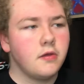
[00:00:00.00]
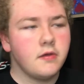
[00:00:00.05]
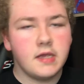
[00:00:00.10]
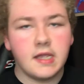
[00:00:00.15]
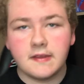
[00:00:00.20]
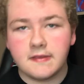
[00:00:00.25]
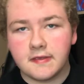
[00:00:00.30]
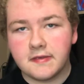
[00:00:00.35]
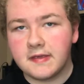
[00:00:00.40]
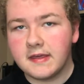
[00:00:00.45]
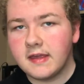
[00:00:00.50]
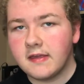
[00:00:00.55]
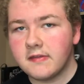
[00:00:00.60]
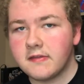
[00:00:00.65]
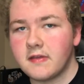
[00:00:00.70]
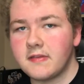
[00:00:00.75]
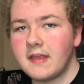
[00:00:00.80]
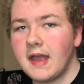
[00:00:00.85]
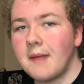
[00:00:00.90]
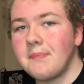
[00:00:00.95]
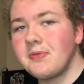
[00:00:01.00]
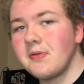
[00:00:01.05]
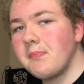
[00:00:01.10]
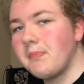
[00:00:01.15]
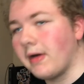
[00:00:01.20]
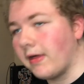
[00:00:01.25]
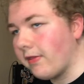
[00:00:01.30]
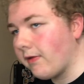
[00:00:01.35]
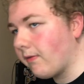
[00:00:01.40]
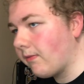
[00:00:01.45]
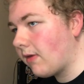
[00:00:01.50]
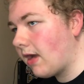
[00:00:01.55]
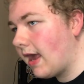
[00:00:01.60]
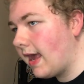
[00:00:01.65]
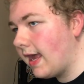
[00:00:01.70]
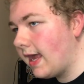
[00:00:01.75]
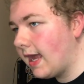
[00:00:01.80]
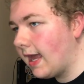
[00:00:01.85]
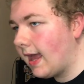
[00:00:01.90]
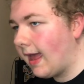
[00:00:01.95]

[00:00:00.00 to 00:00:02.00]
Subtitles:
You get to see his adopted mother, right?